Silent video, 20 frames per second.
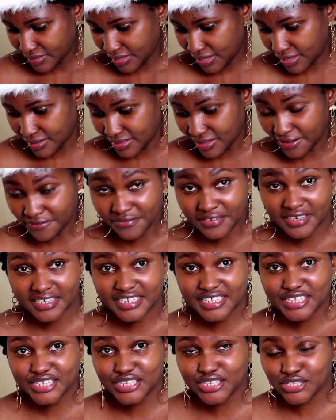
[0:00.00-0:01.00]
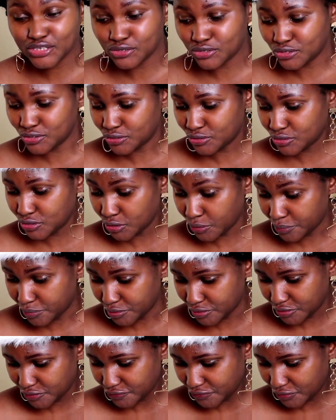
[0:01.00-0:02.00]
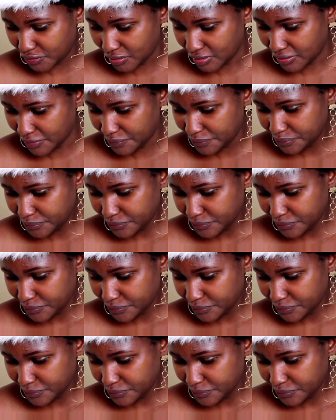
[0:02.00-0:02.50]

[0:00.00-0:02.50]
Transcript: and their feed is so beautiful.